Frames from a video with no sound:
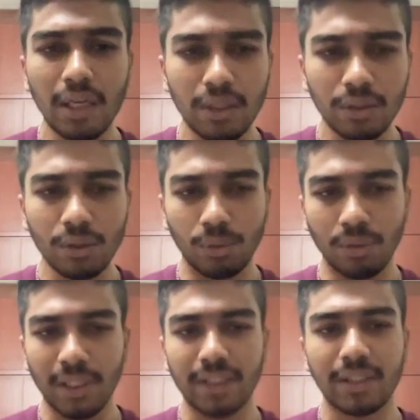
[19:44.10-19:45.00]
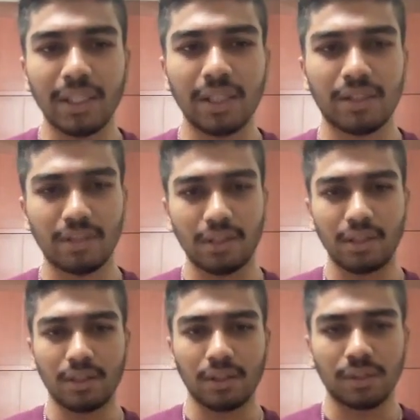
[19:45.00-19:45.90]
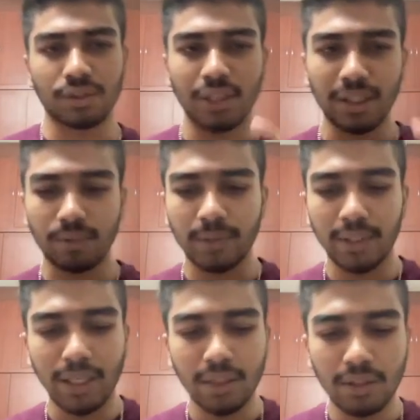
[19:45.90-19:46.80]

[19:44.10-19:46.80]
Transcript: So let's get started with that.